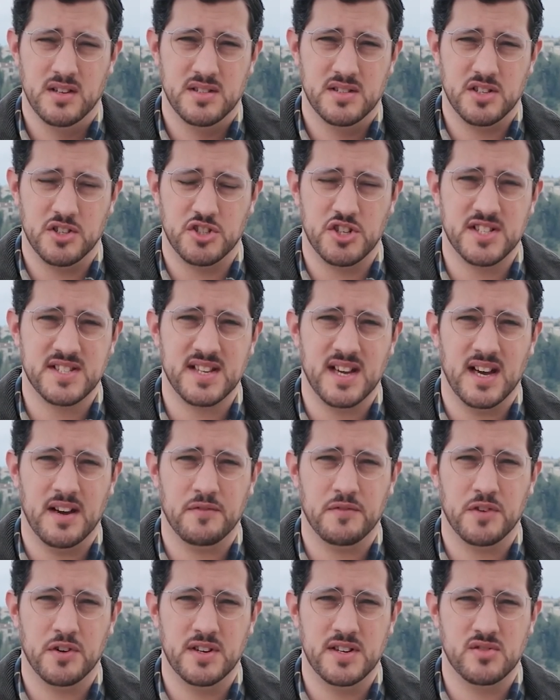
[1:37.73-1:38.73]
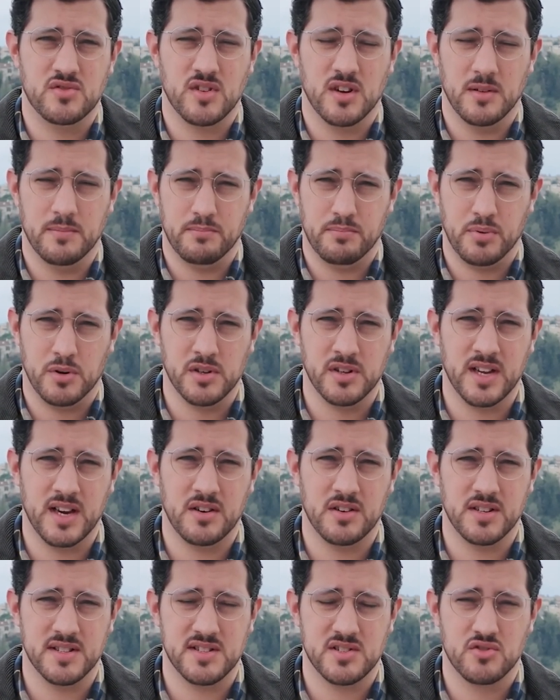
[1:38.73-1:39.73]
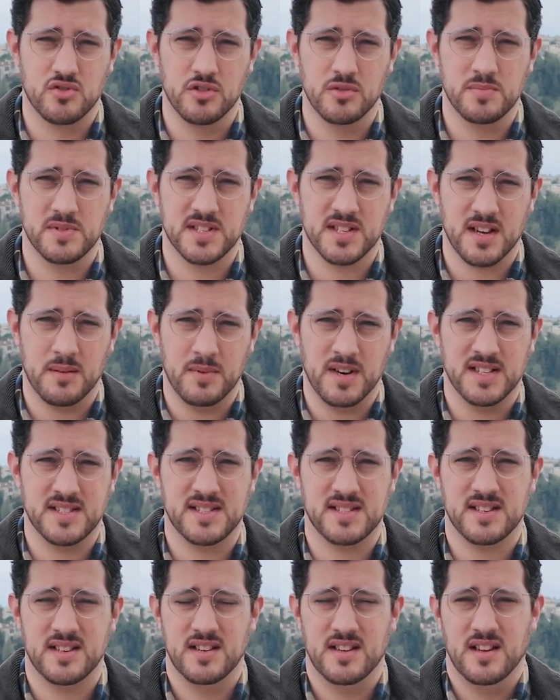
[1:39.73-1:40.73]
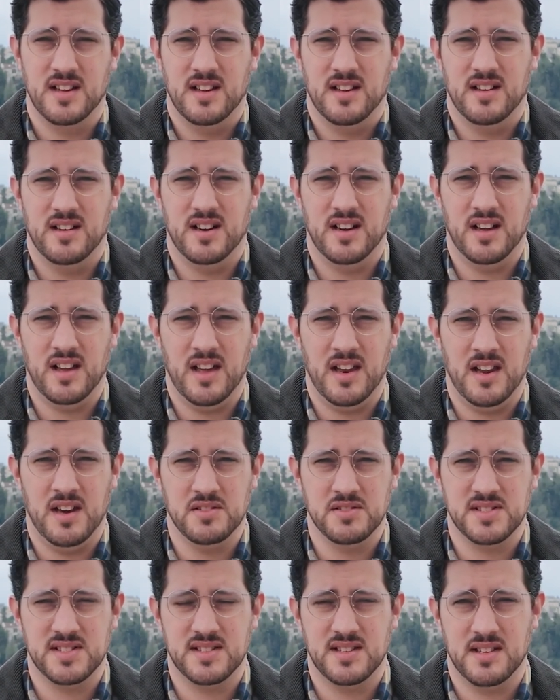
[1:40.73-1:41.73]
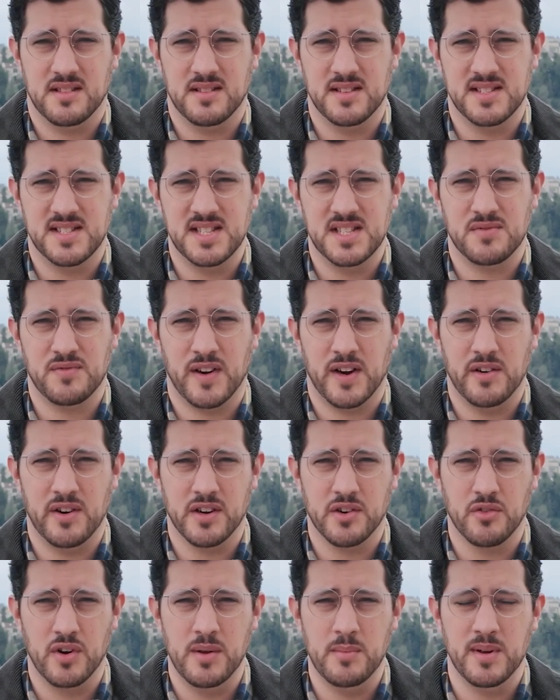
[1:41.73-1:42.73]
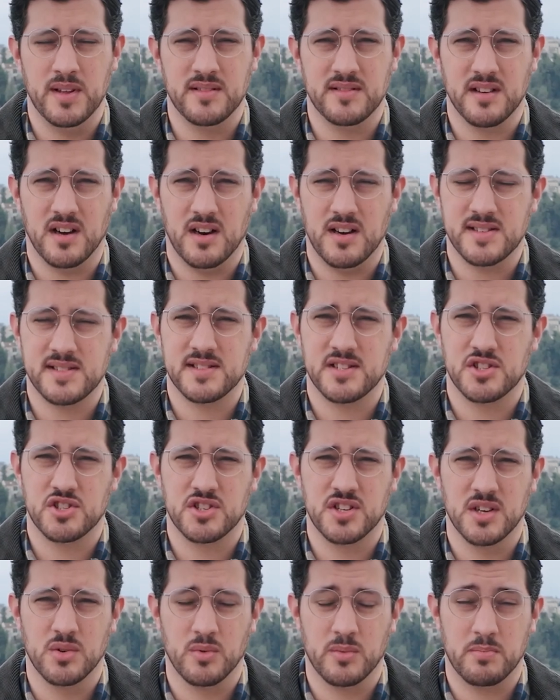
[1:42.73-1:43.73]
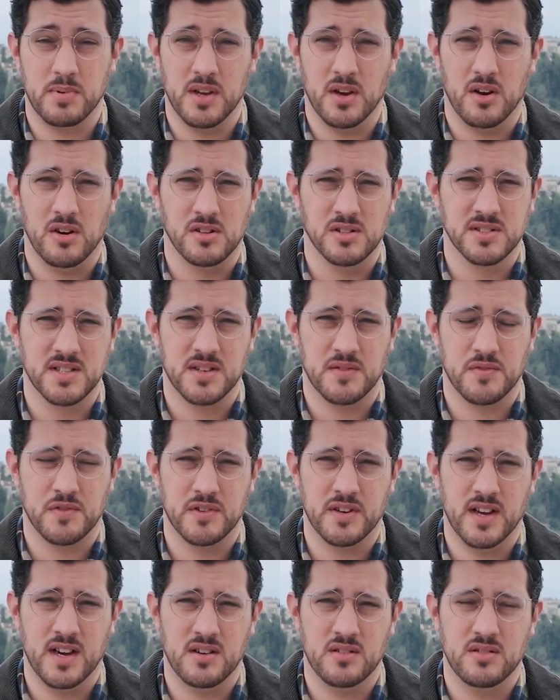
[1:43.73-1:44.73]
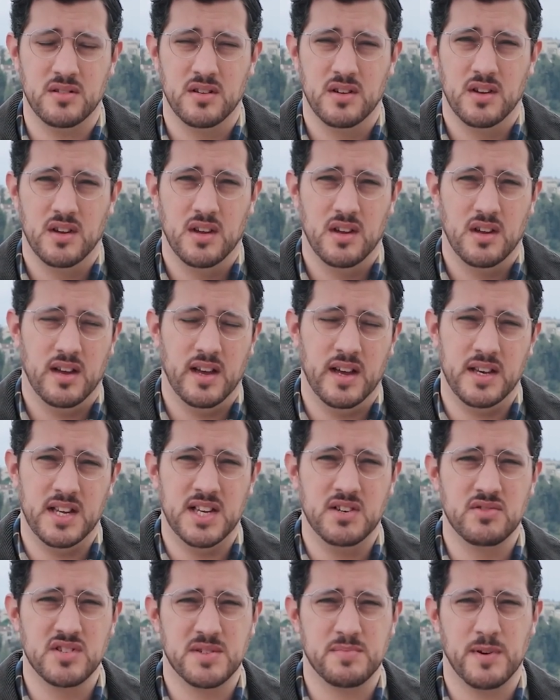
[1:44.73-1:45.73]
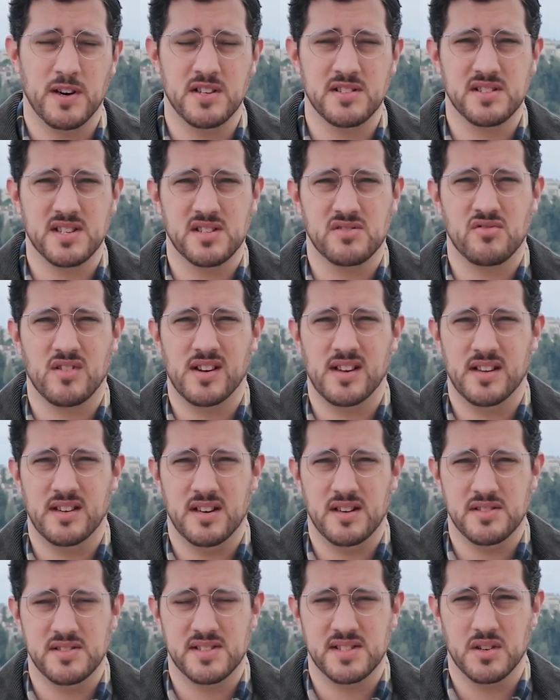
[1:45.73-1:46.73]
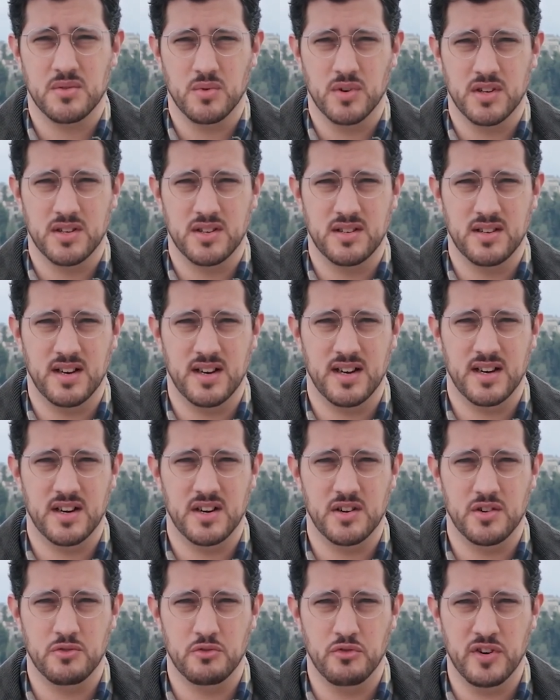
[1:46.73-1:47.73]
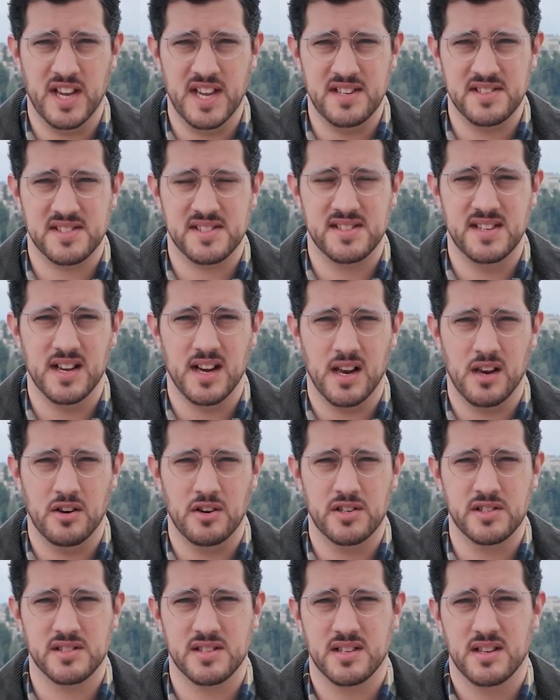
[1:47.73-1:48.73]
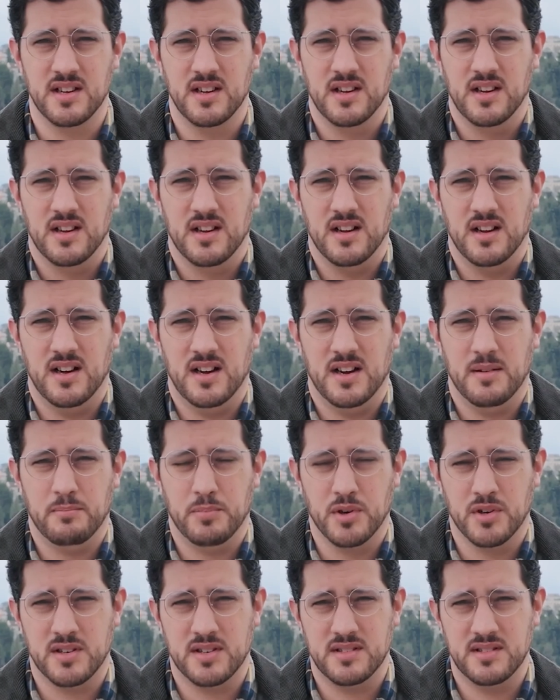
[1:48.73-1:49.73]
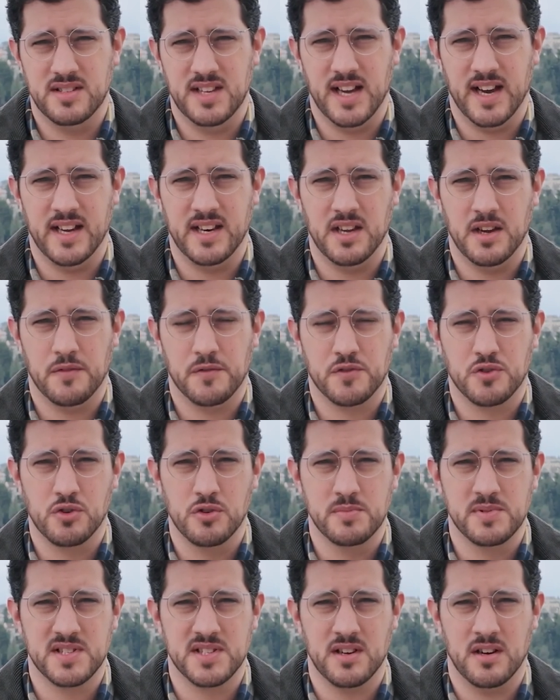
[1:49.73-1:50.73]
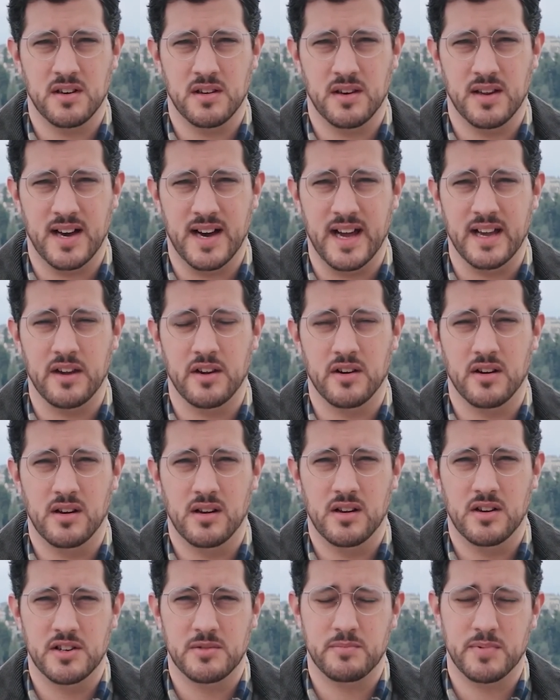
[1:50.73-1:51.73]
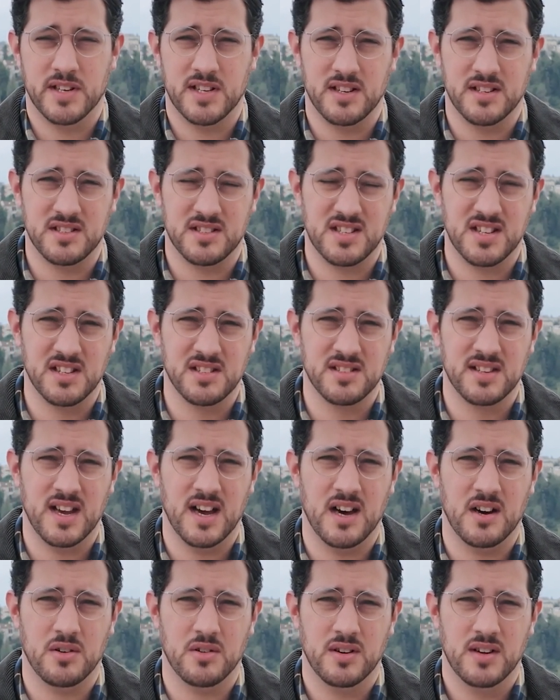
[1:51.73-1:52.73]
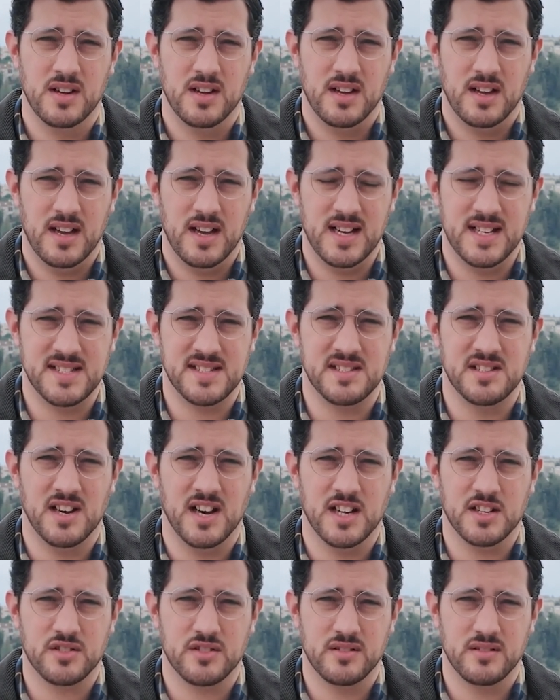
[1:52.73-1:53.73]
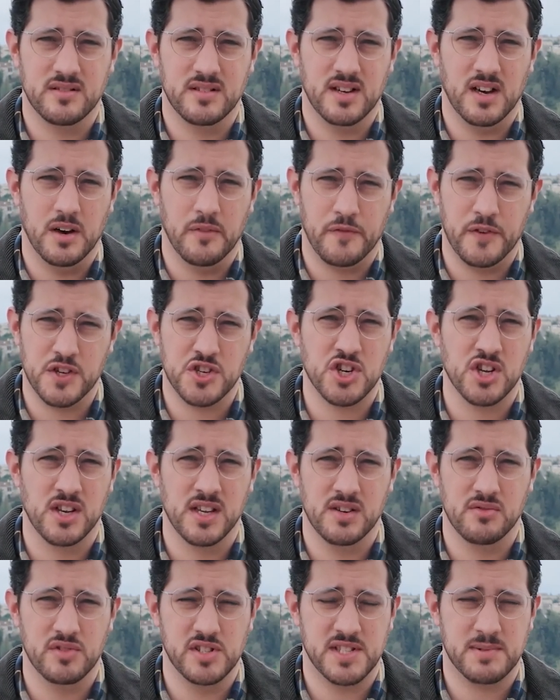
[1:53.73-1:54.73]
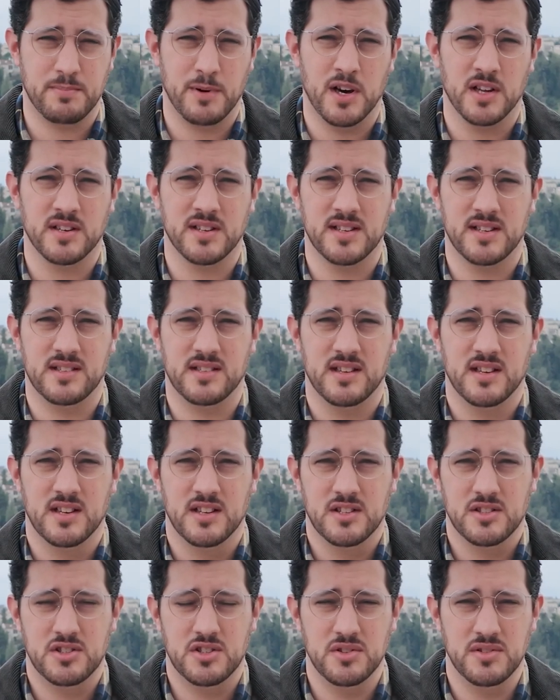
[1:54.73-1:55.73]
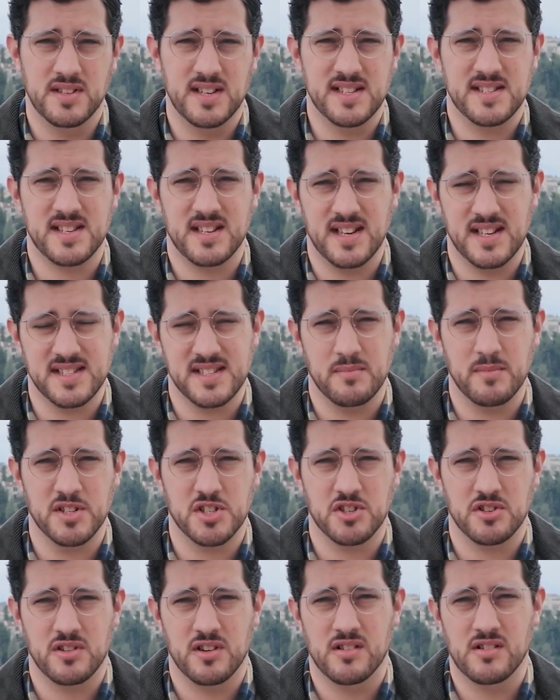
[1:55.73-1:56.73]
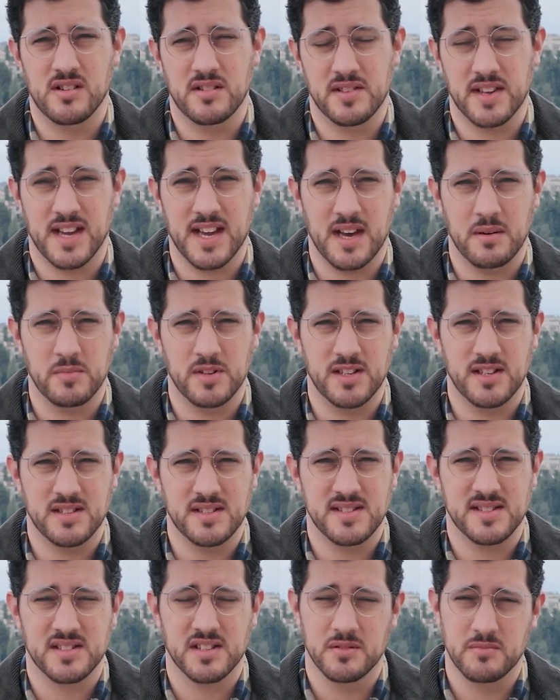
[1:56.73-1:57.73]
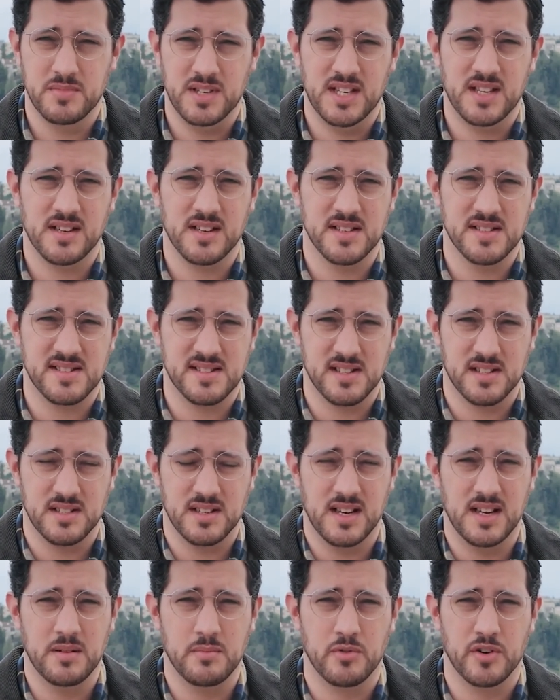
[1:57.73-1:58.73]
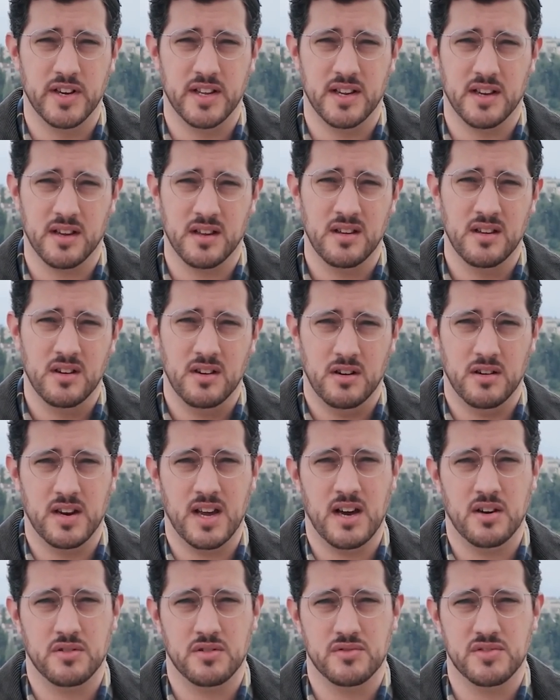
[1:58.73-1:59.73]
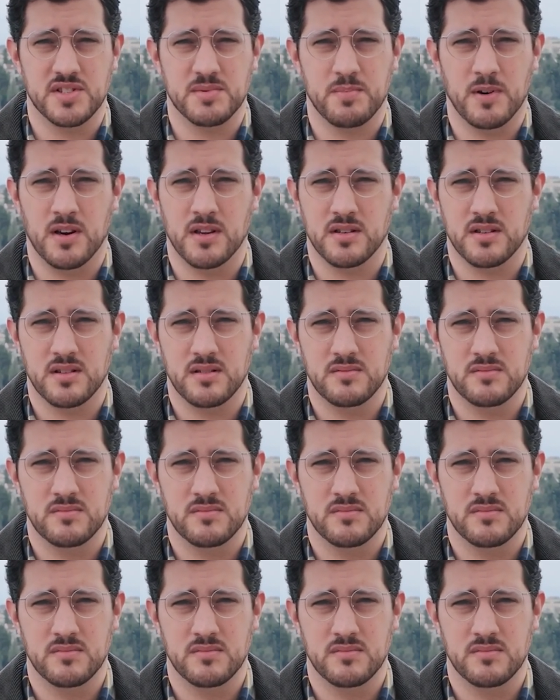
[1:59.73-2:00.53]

So just after Israel pulled out its troops, Hamas announced that the ceasefire agreement, the hostage deal, would be halted for now. And in response, Israel announced it would raise the alert, put the IDF troops on higher alert, but until now has not officially responded to this. And as I mentioned earlier, the cabinet is still meeting and still deliberating on how to respond.